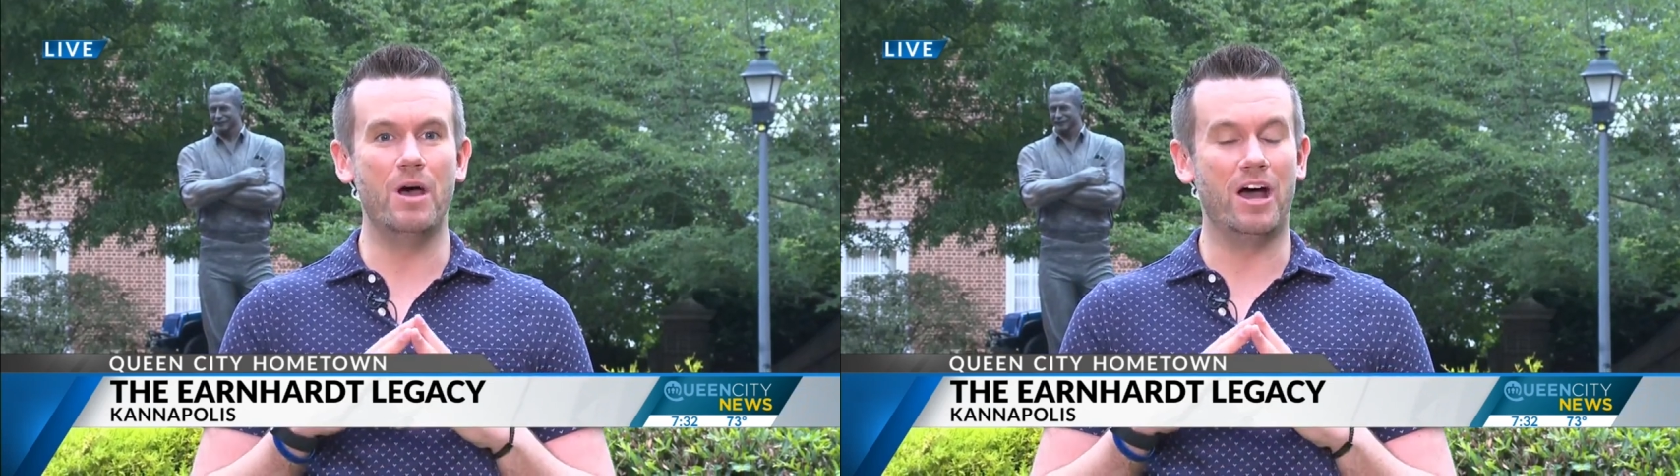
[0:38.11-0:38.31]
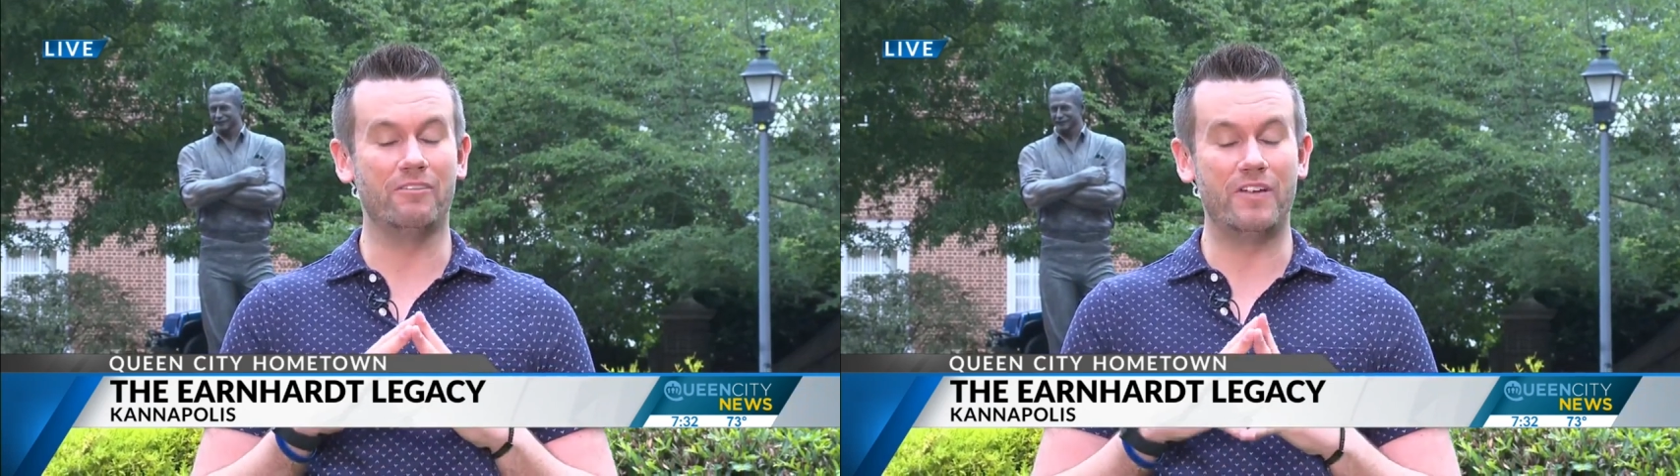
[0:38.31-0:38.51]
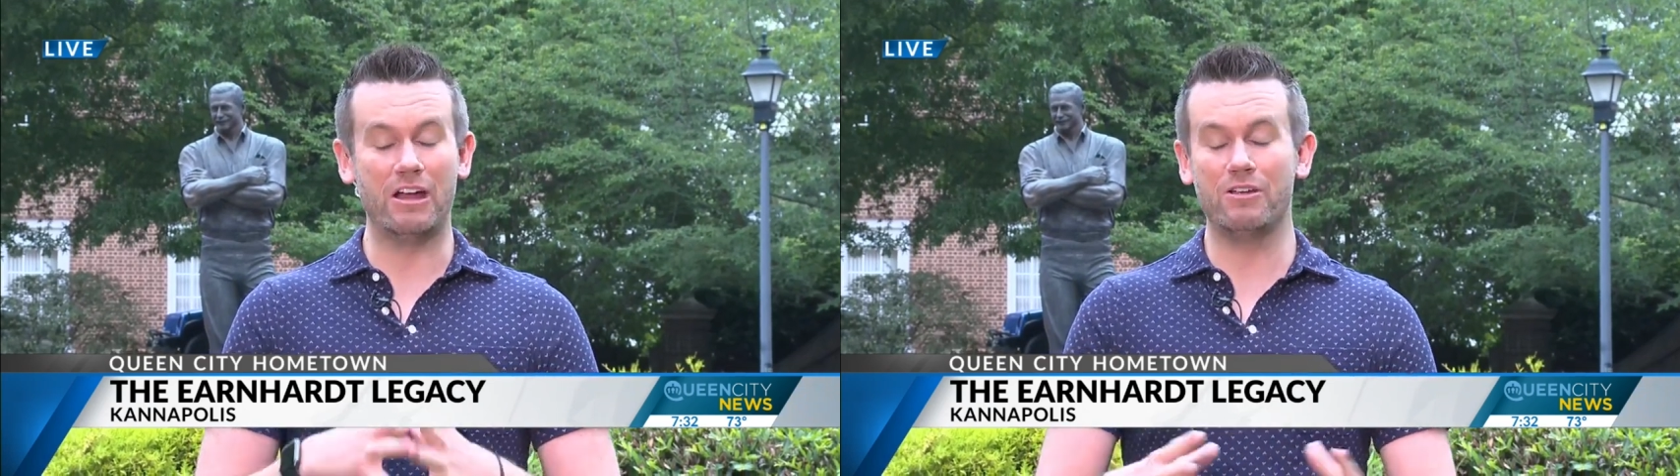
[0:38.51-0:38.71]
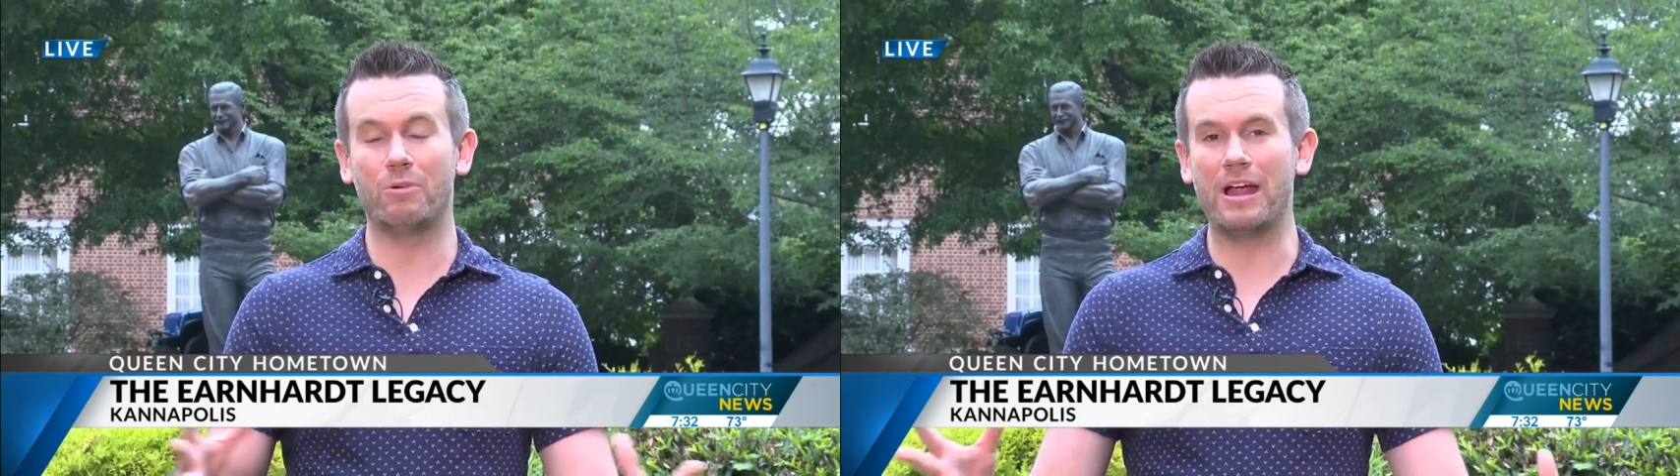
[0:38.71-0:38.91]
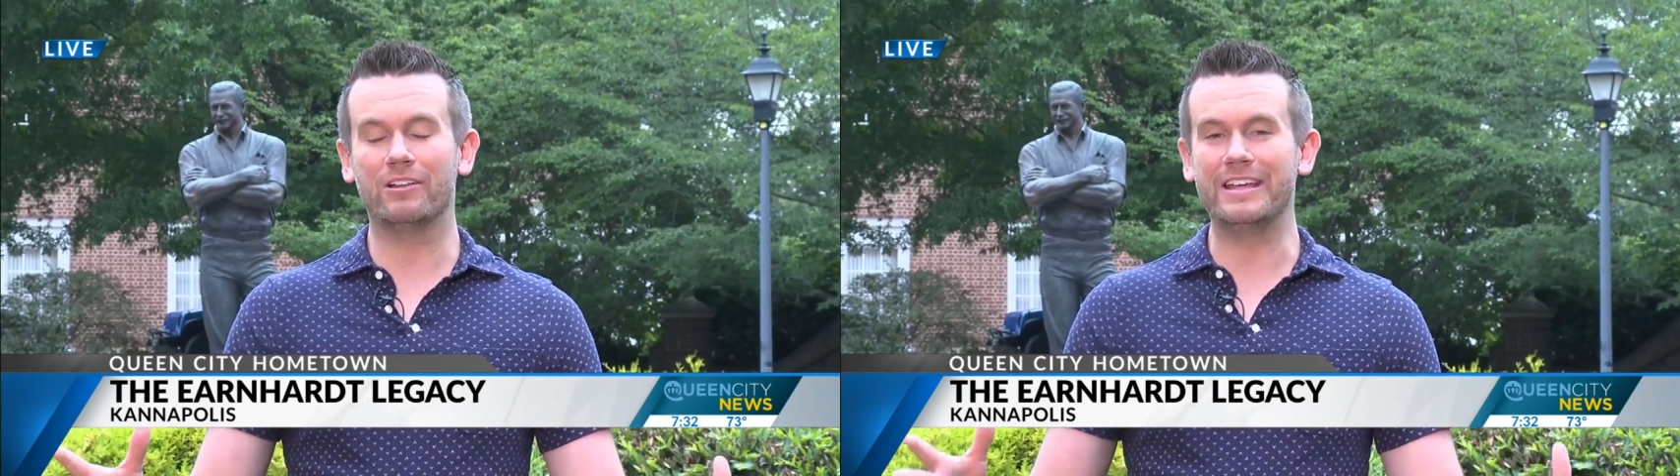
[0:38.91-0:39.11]
uh, very
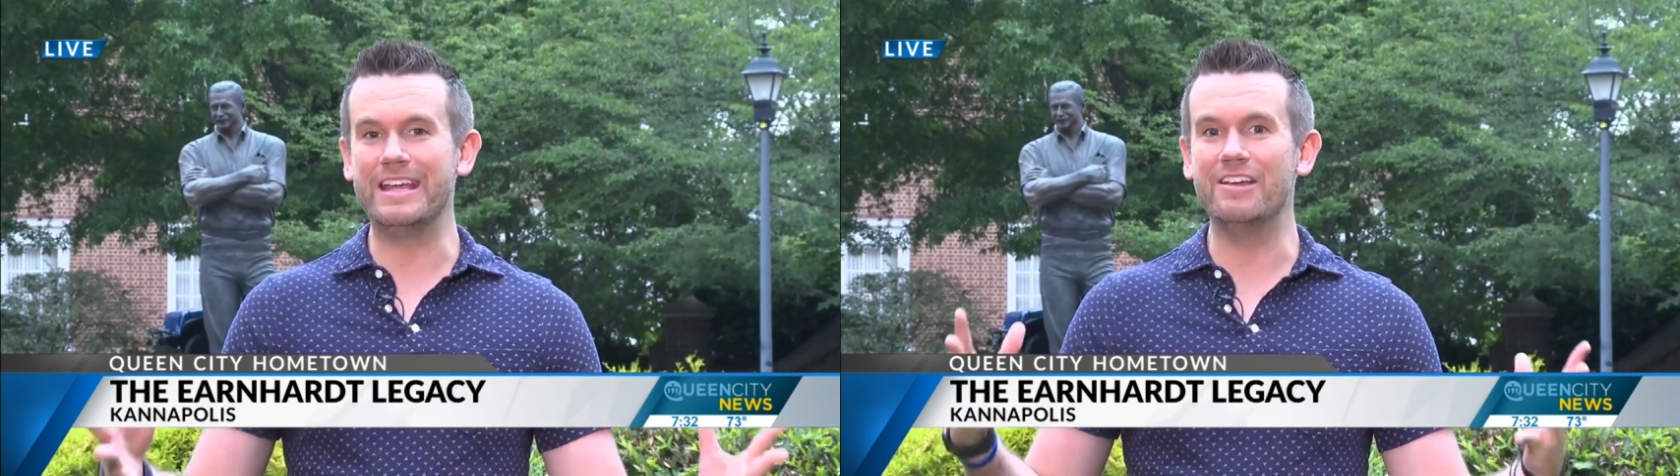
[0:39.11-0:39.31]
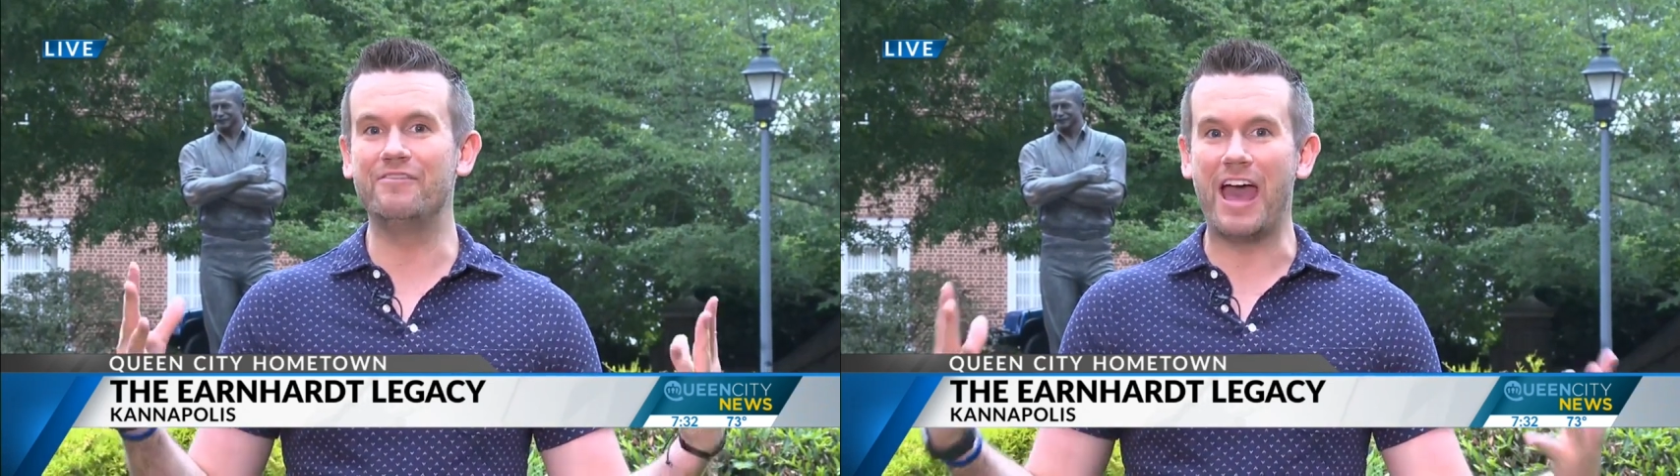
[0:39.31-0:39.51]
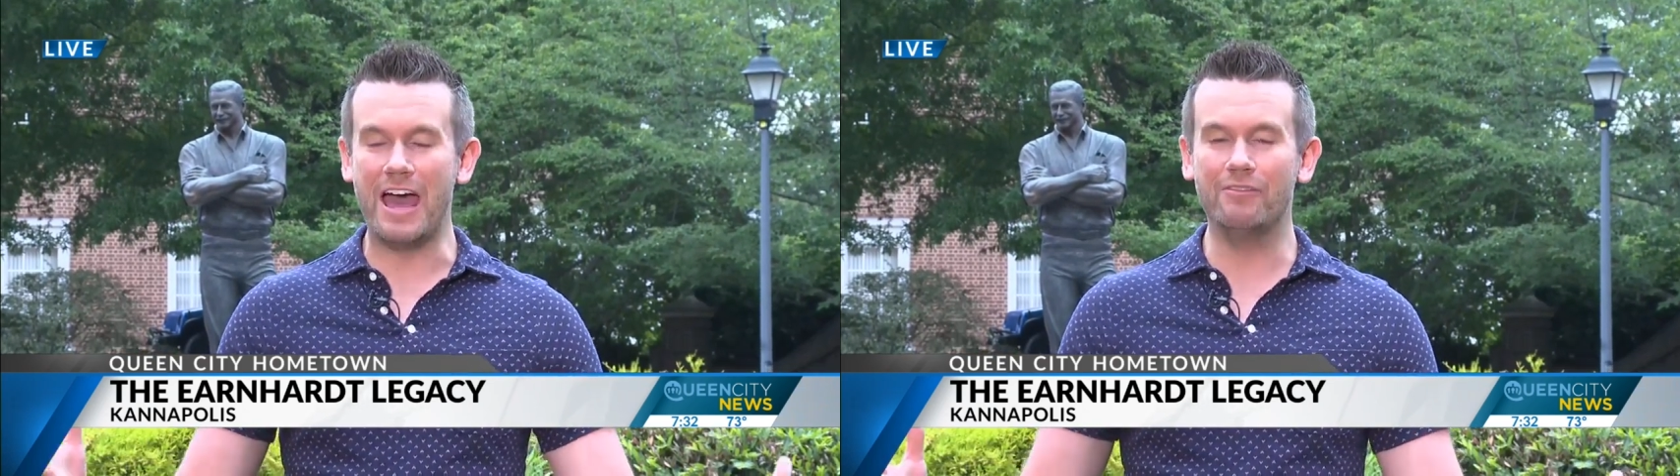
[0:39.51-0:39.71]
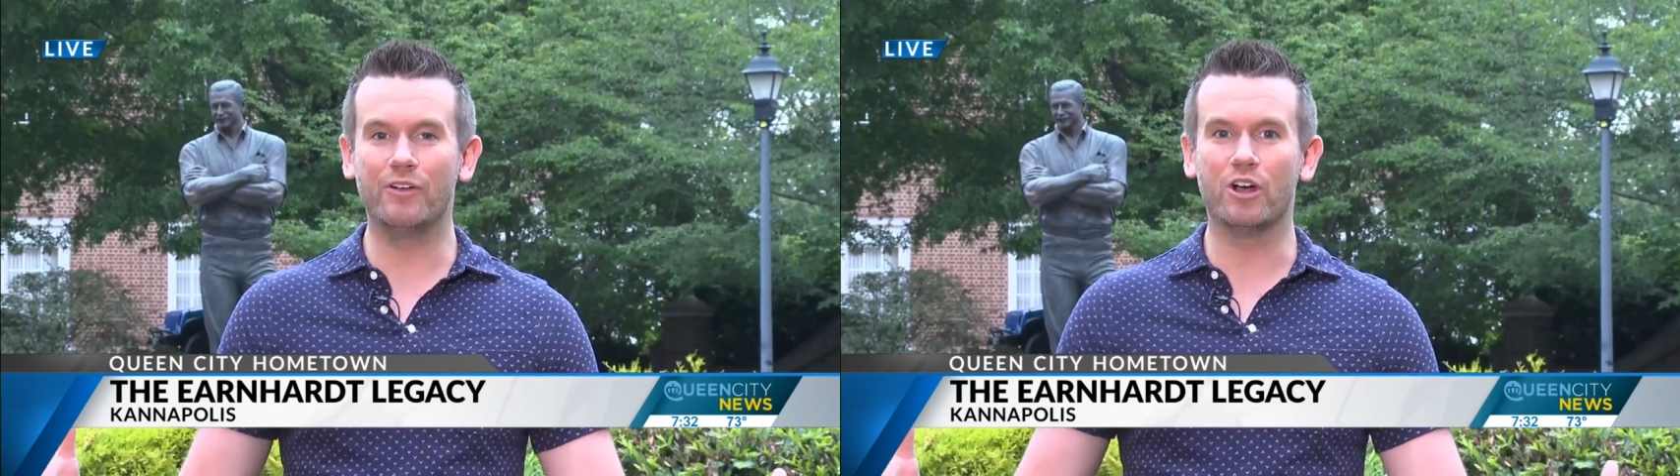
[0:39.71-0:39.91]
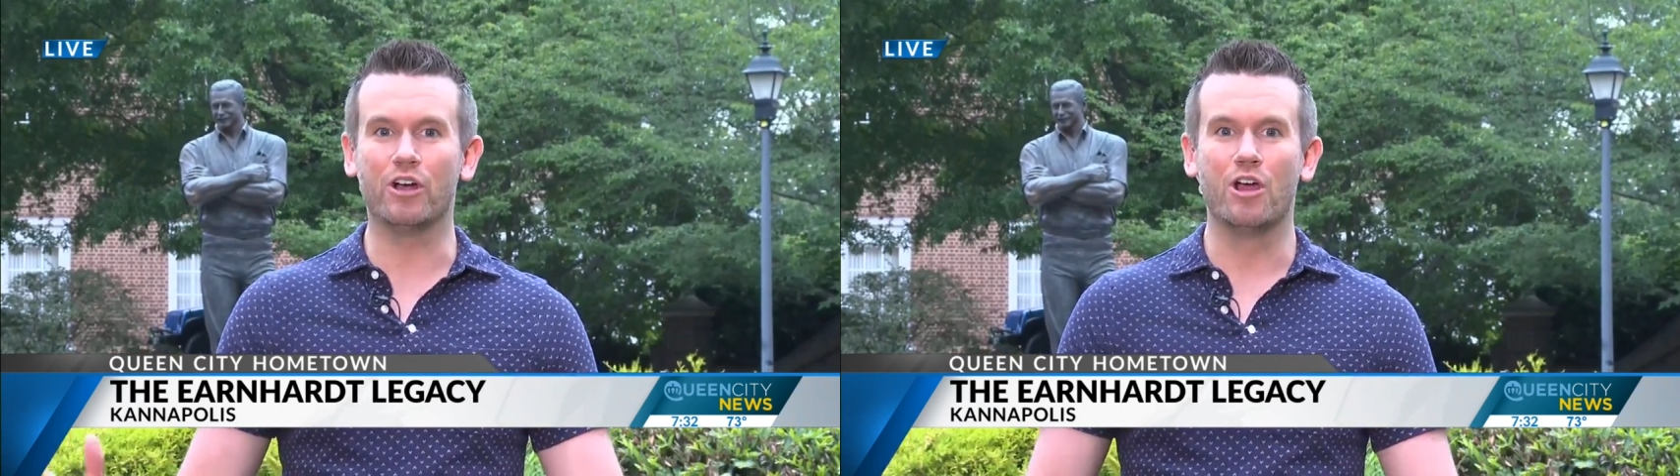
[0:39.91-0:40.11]
rarely, if
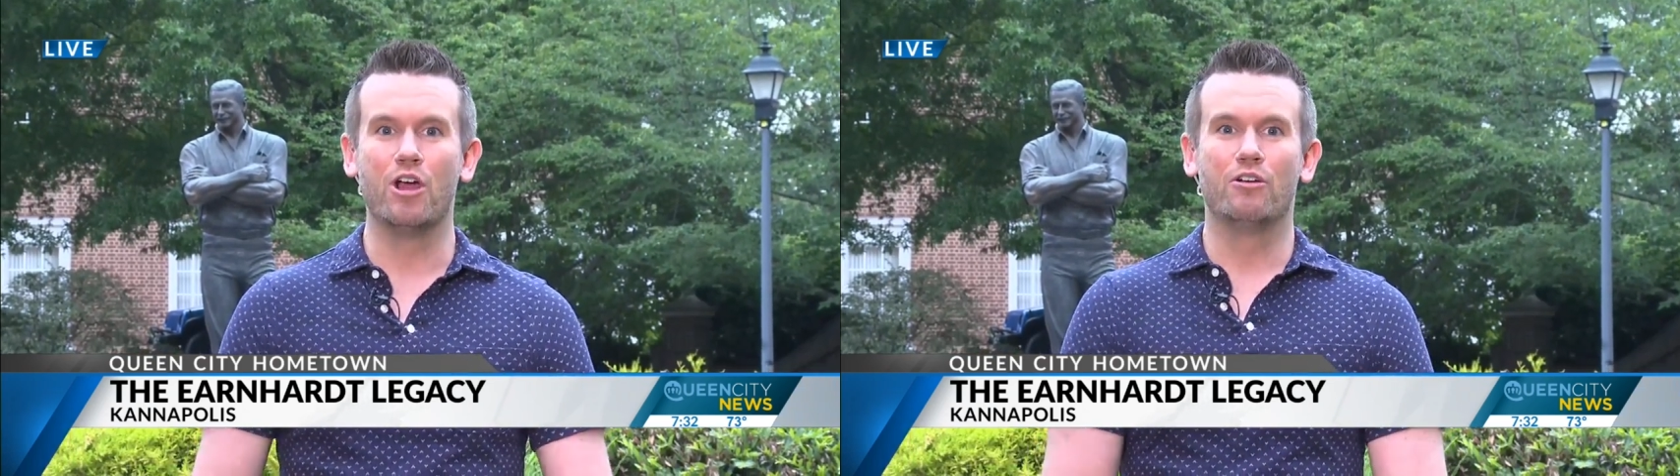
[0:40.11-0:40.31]
ever,